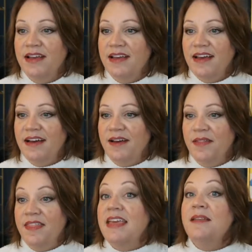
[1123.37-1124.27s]

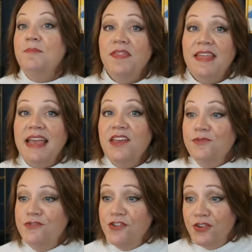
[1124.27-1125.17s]
the input that you
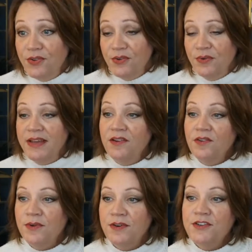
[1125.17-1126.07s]
do in
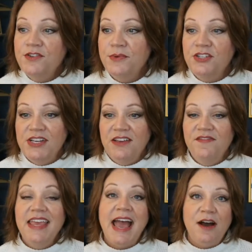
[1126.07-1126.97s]
order to achieve
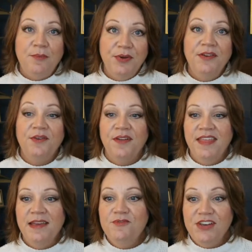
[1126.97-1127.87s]
the output or
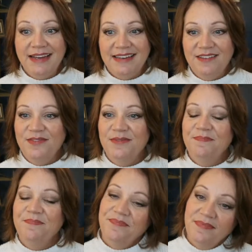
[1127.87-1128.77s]
the objective.
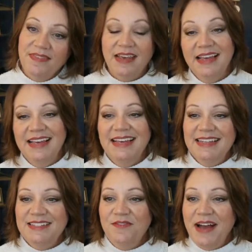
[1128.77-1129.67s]

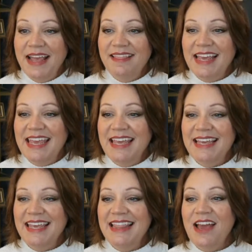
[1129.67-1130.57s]
So finally,
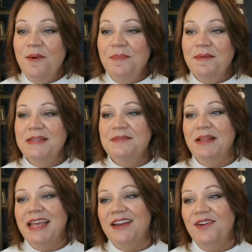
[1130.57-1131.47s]
in the On Purpose
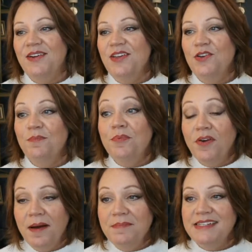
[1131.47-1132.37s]
Planner, you're
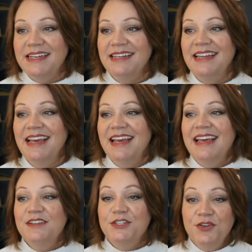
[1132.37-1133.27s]
prompted
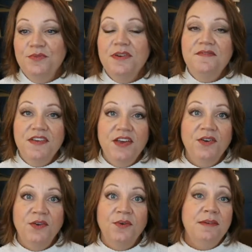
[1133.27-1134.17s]
to
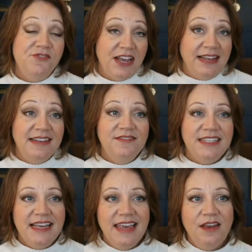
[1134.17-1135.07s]
review objectives
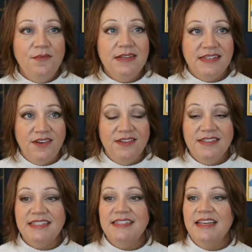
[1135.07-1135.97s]
and key results